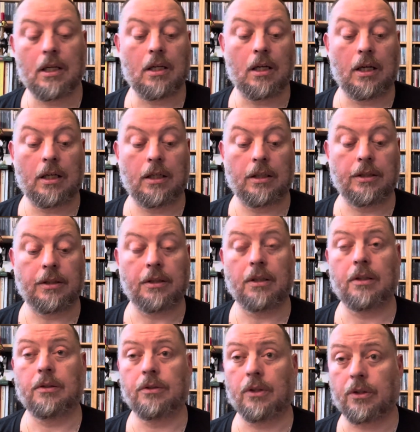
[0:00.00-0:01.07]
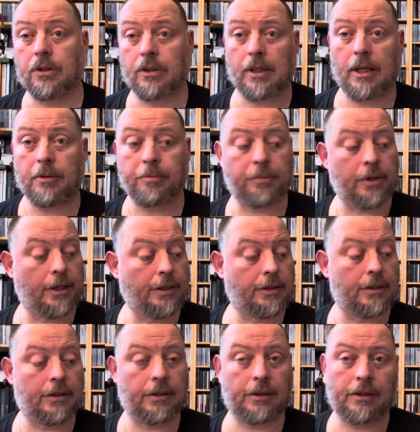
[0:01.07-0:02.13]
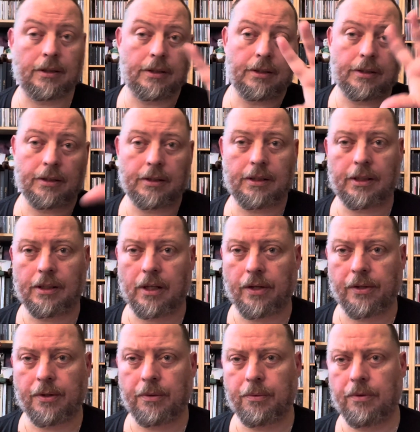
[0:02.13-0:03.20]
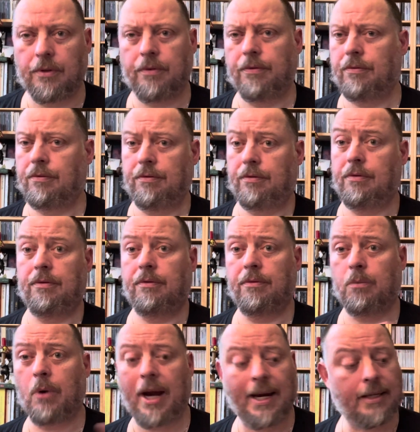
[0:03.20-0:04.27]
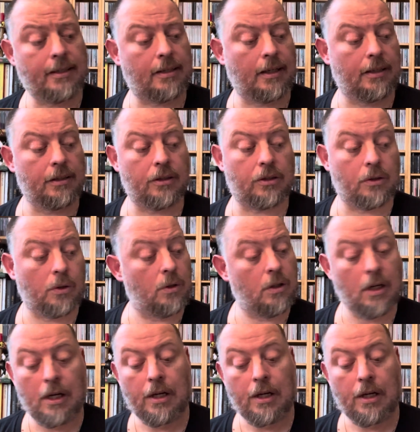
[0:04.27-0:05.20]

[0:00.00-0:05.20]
knocked down prices in other ways in the store.